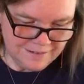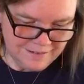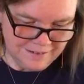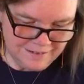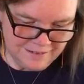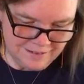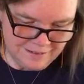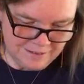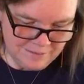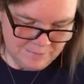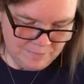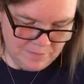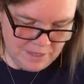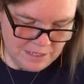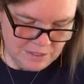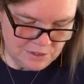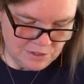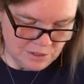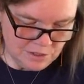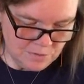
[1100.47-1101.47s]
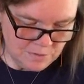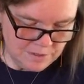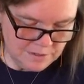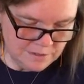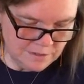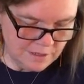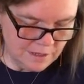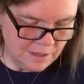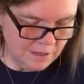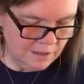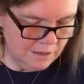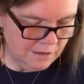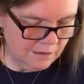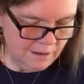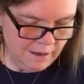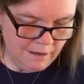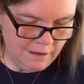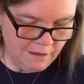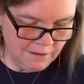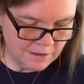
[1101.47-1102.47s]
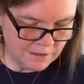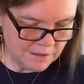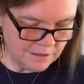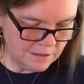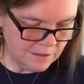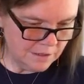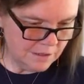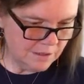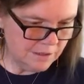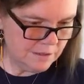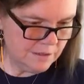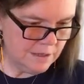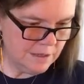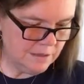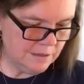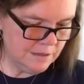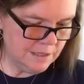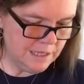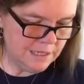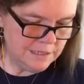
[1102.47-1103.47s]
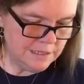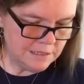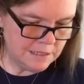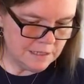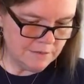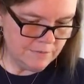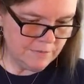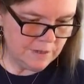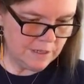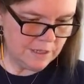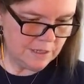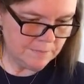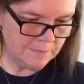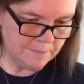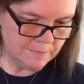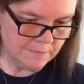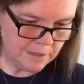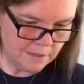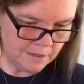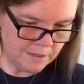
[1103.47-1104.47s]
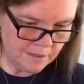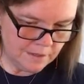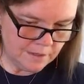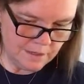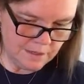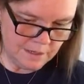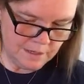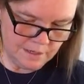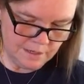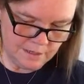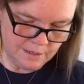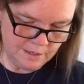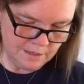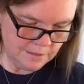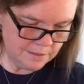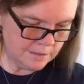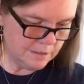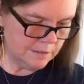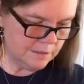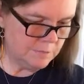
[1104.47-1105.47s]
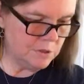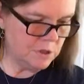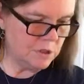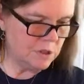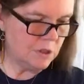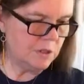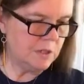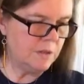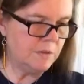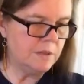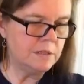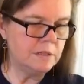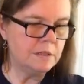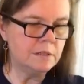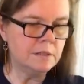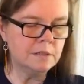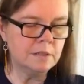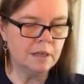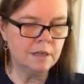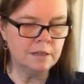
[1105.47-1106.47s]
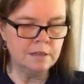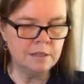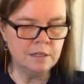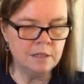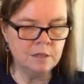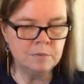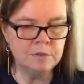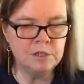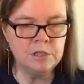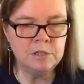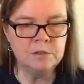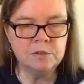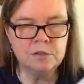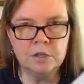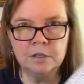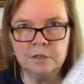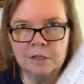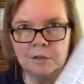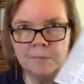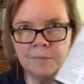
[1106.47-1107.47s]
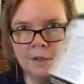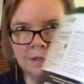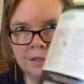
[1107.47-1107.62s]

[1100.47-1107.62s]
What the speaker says: And so is Hanukkah and Thanksgiving. And let me show you. This is, I think, what she's talking about.